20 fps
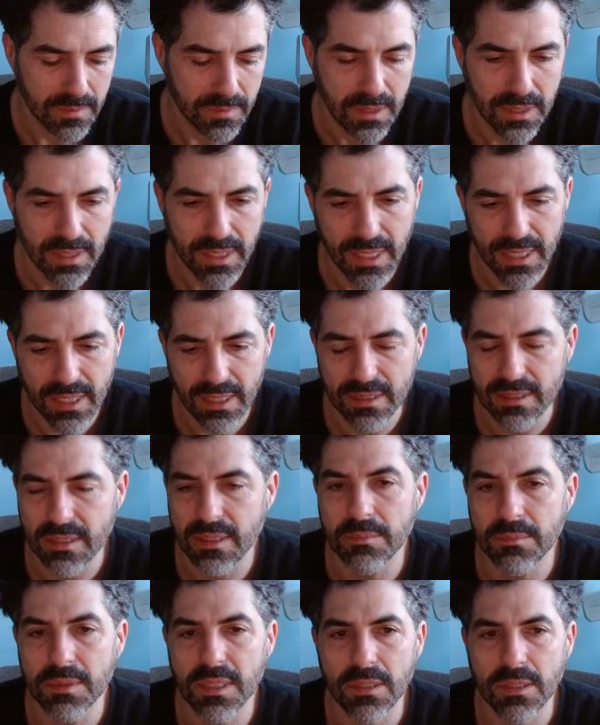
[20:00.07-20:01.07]
Yeah, it
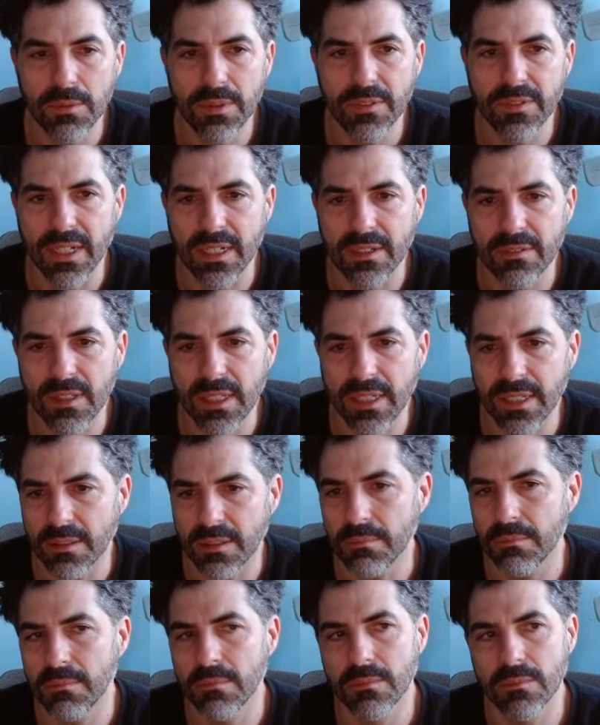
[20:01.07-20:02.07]
seems like we've kind of like
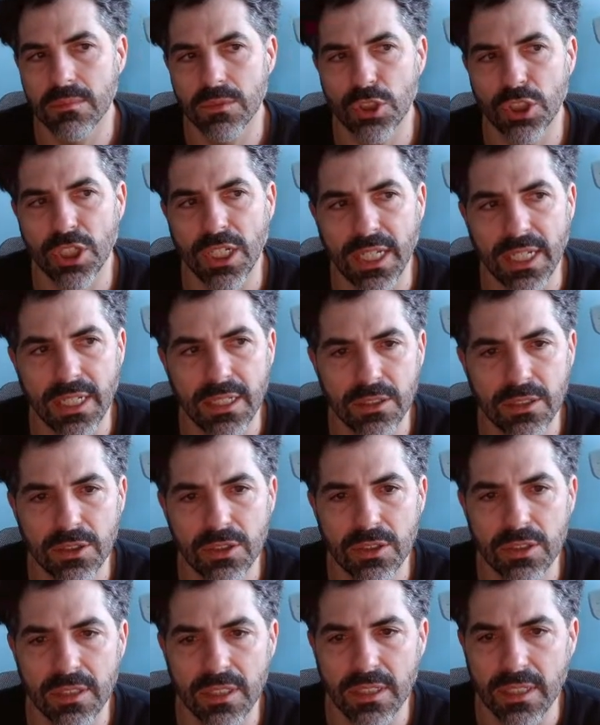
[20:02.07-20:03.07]
changed
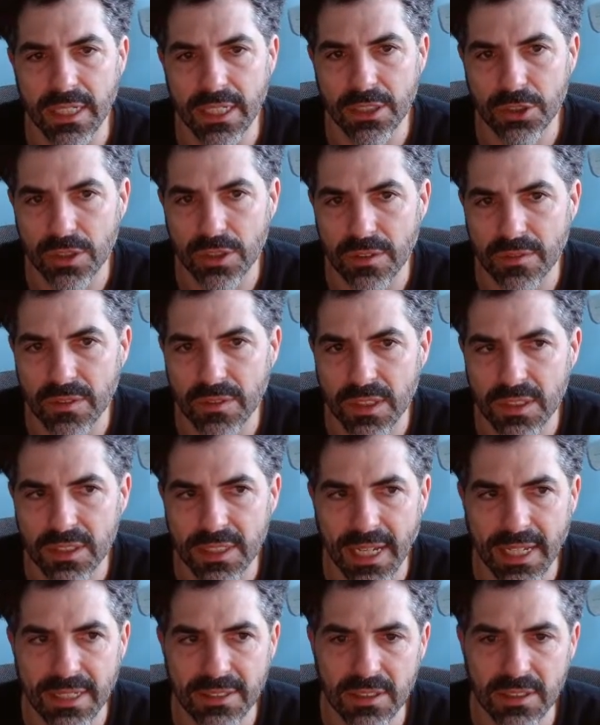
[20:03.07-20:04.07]
the nature of the
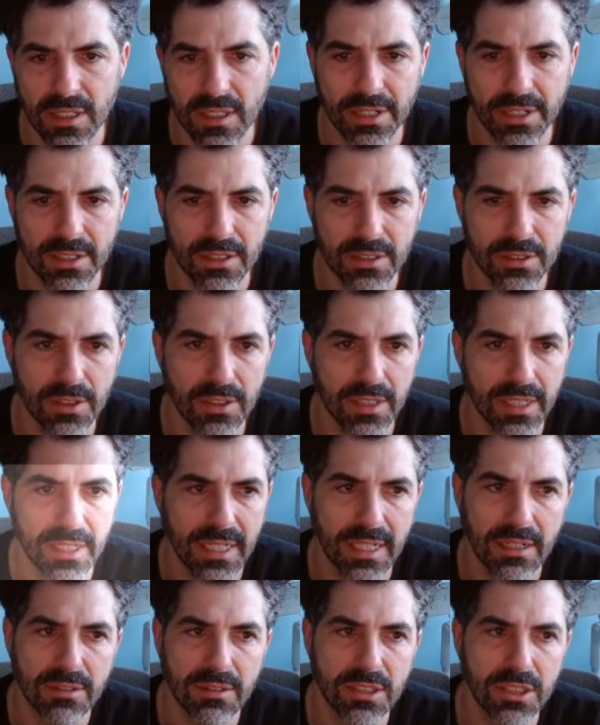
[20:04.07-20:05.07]
SAS slider. So like
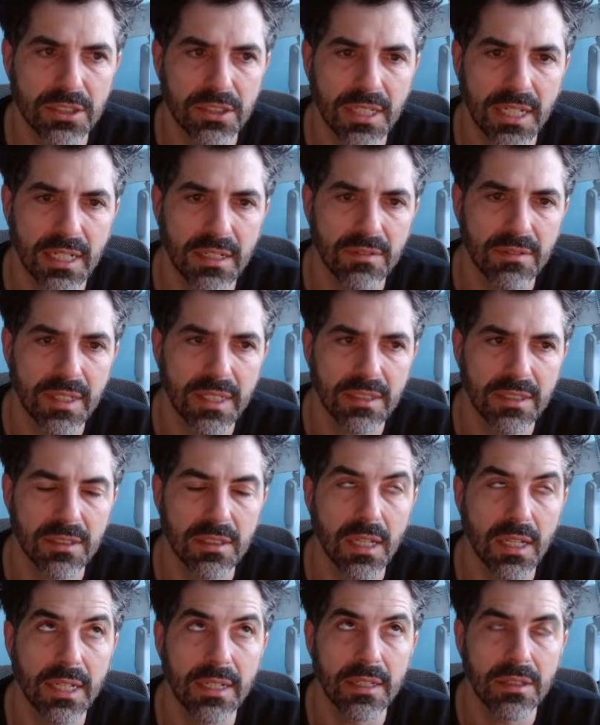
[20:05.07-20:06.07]
now it's just kind of like
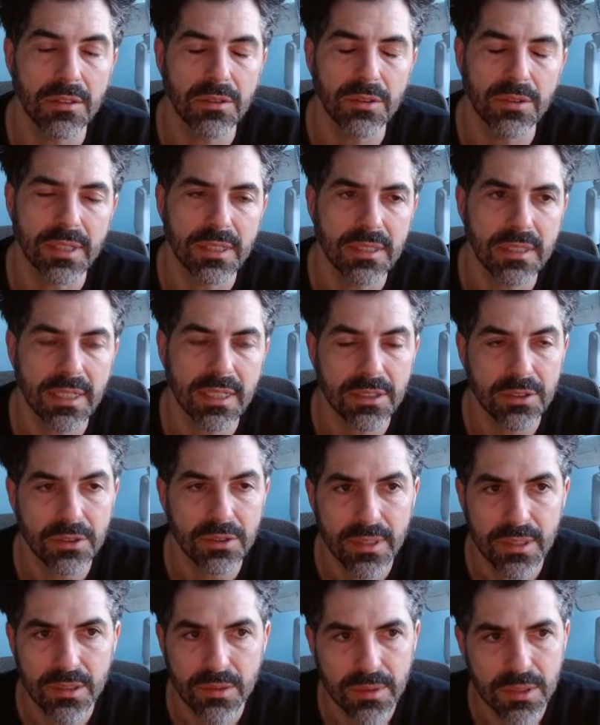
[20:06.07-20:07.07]
sliding through
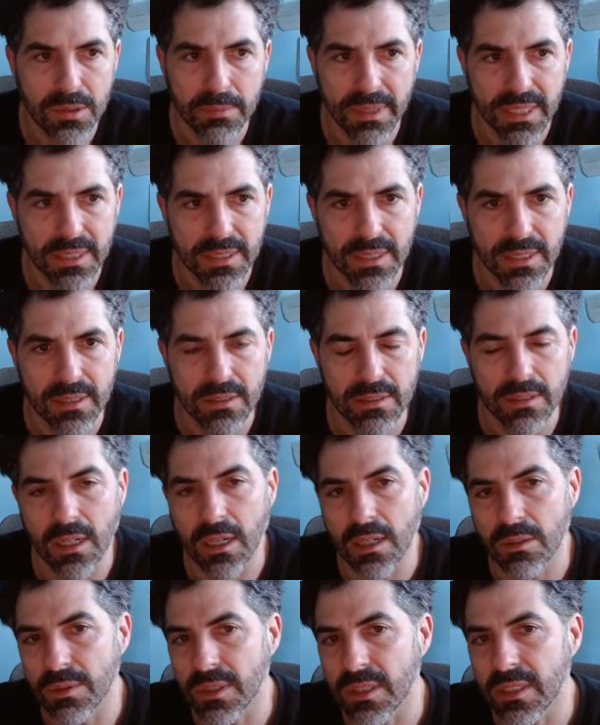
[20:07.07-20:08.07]
accessories, which makes it
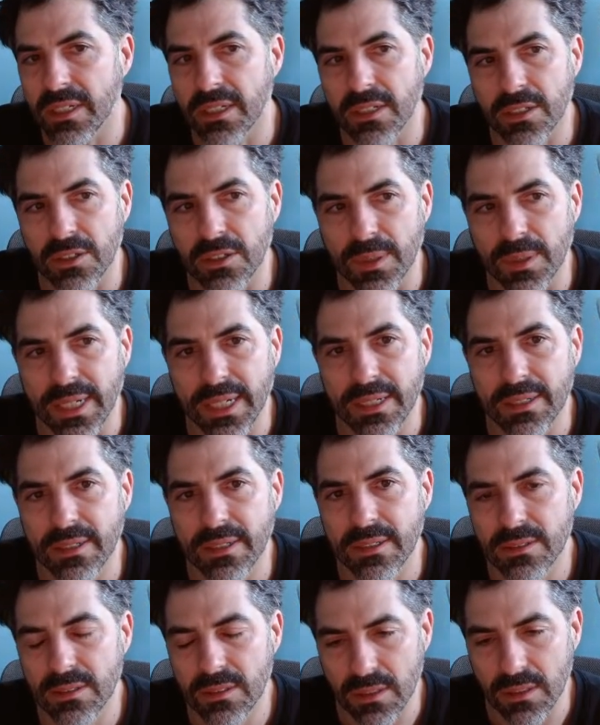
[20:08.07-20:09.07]
not really a great
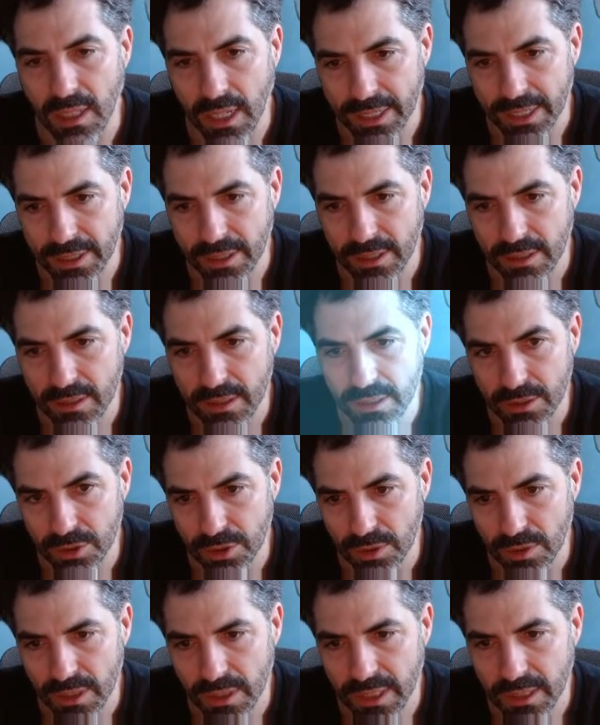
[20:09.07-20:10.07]
slider
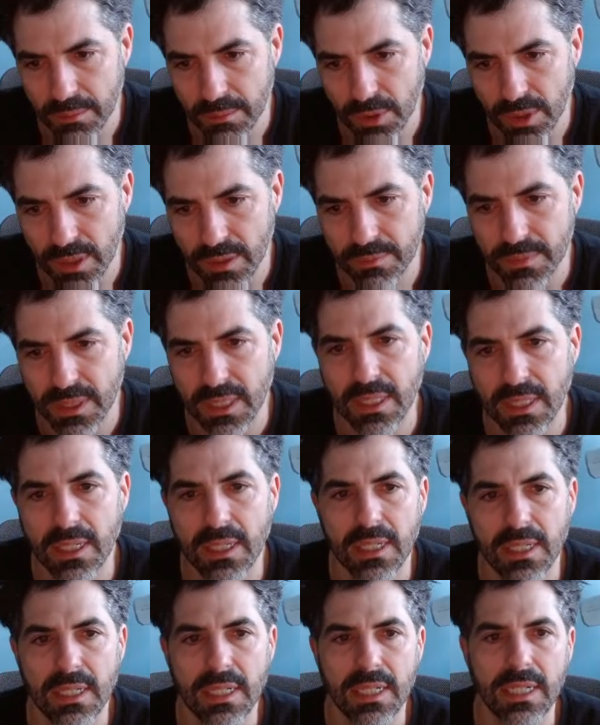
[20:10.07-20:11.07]
control anymore.
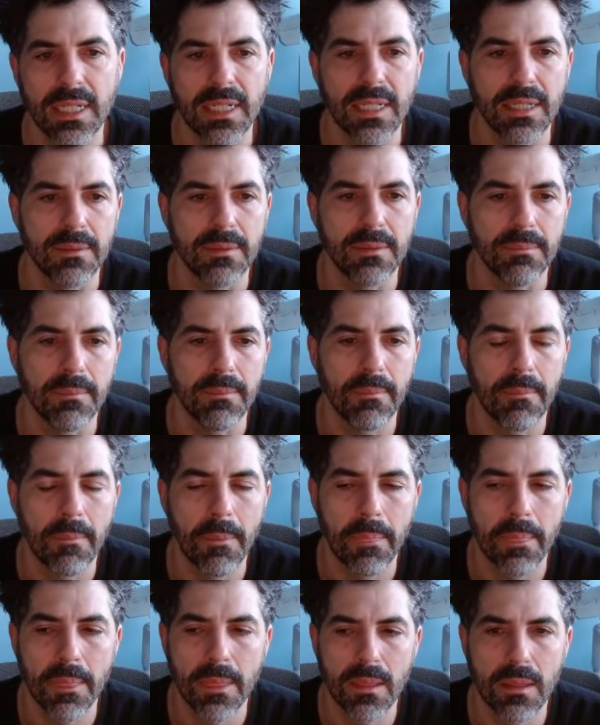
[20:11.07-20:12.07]
Um,
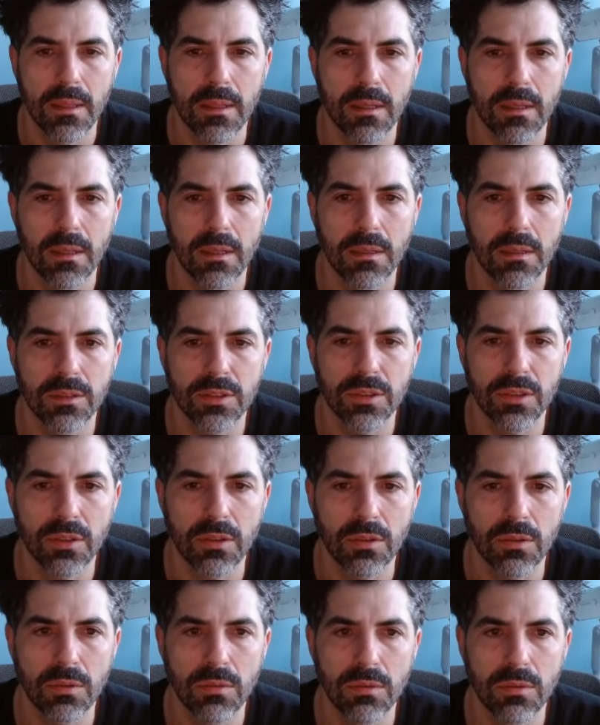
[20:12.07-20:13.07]

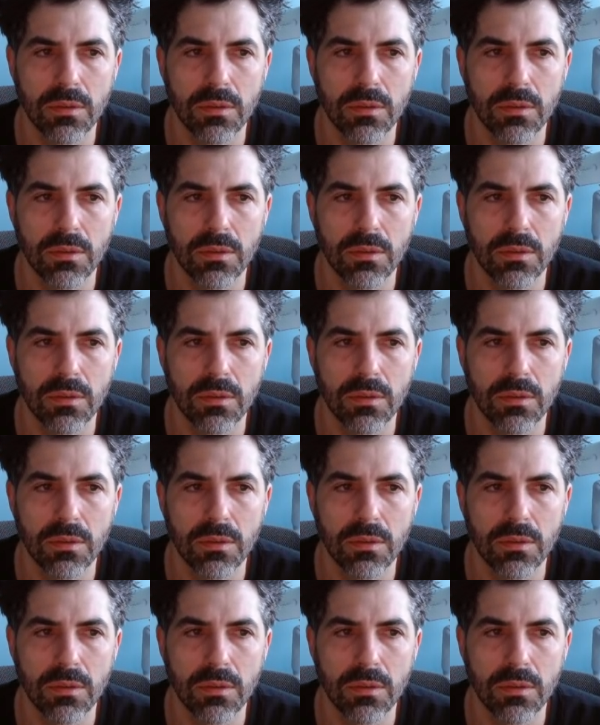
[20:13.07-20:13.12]
so